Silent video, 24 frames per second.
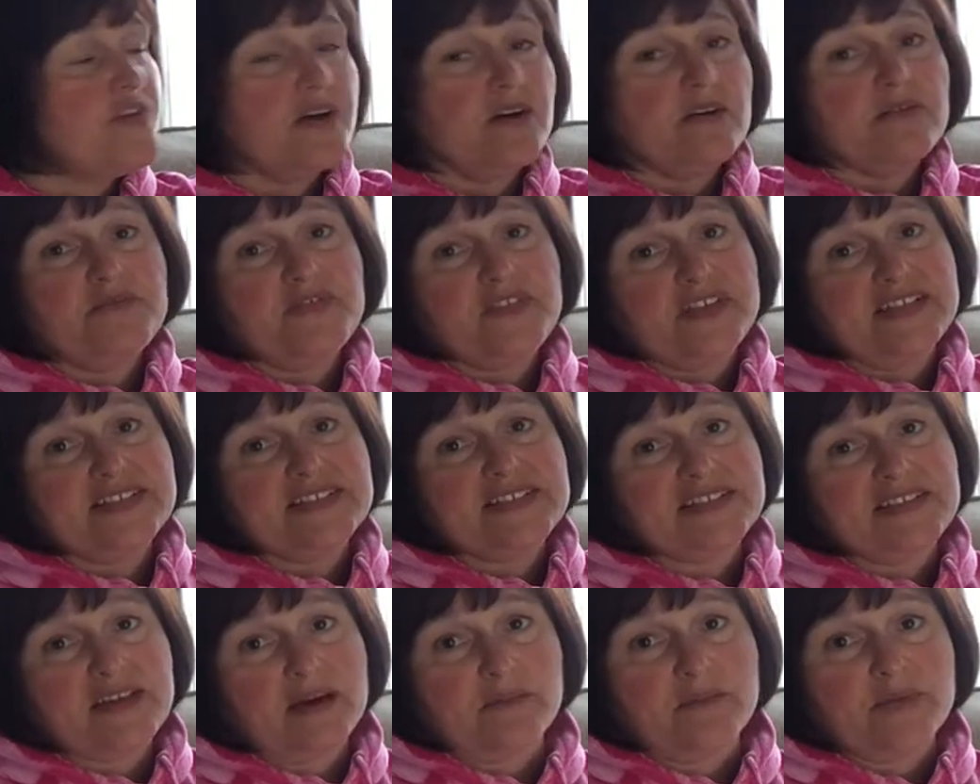of
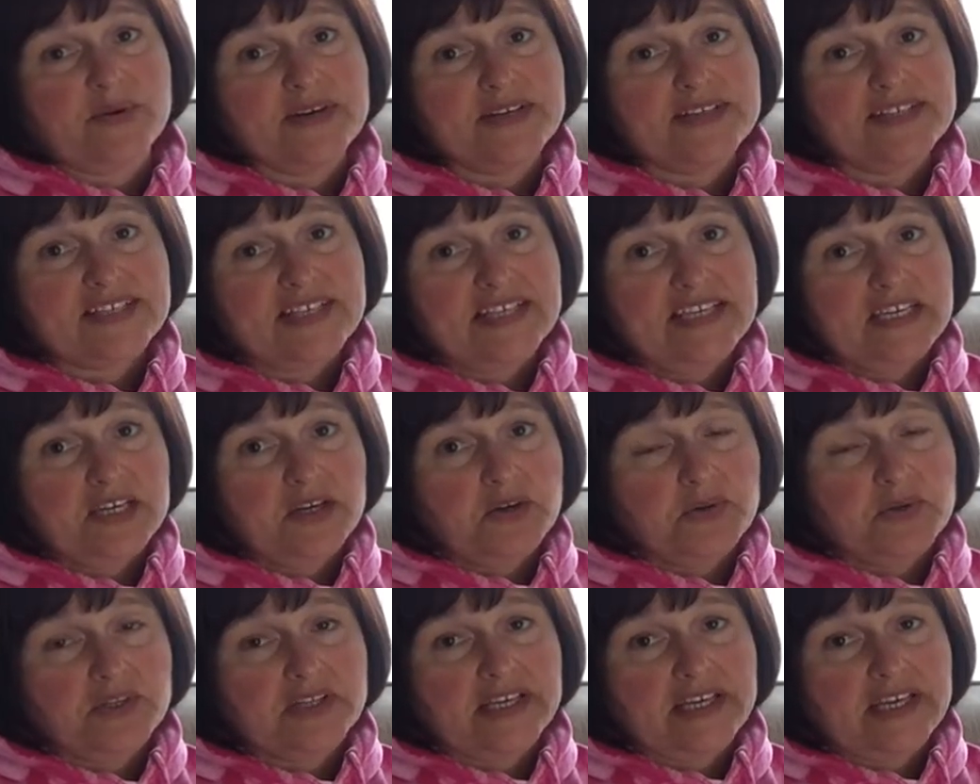these numbers
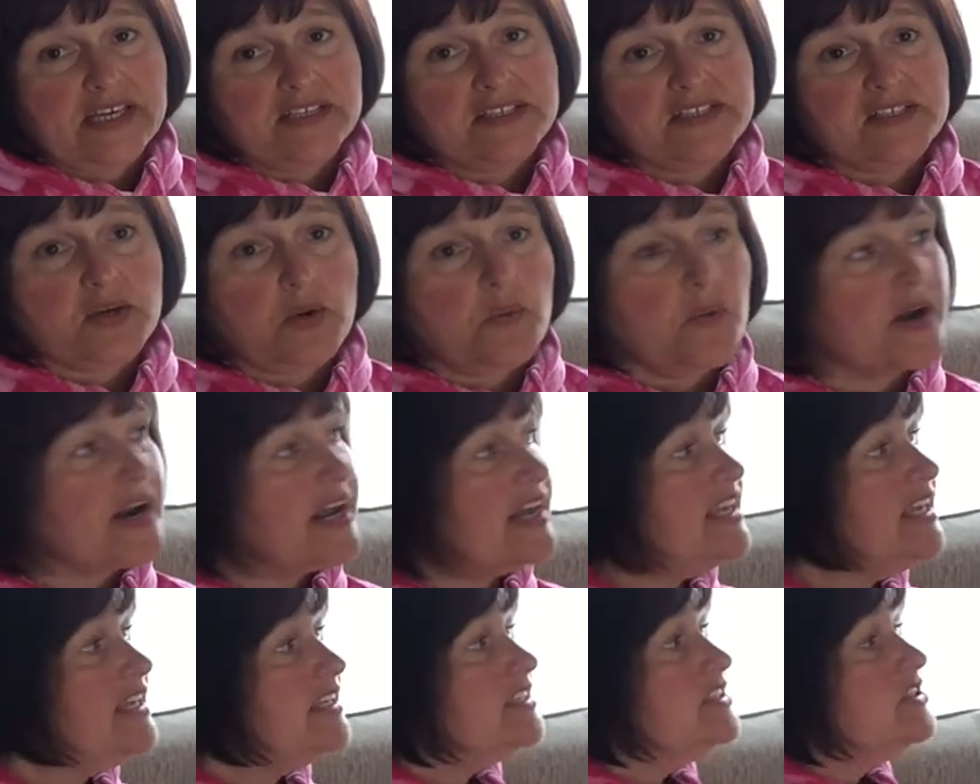equally. So what I
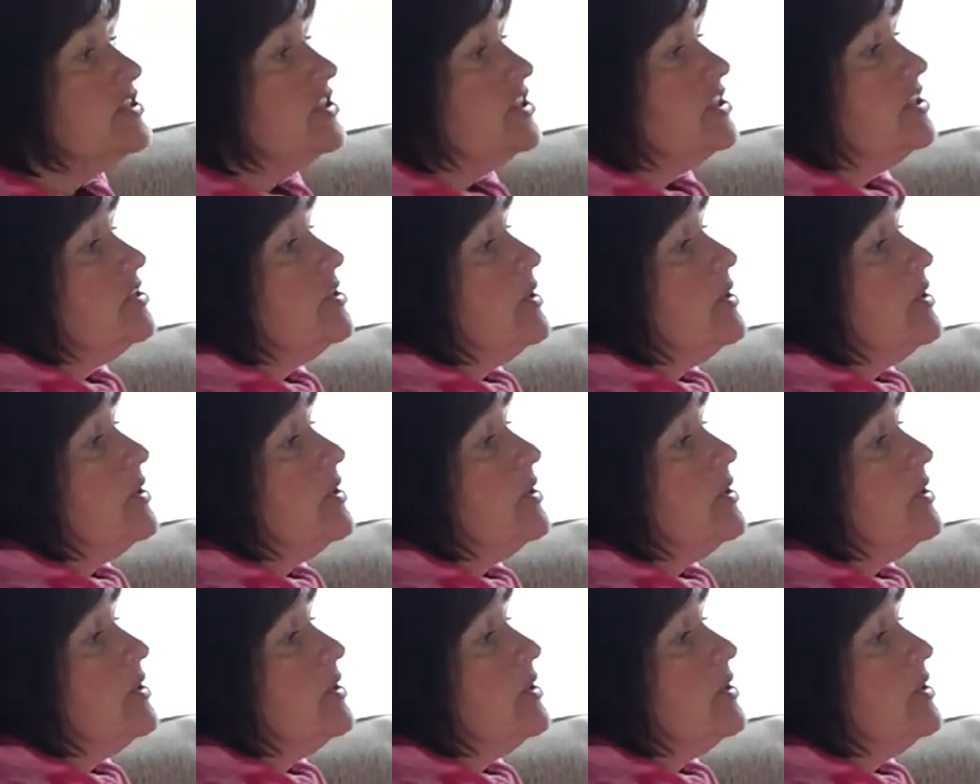can do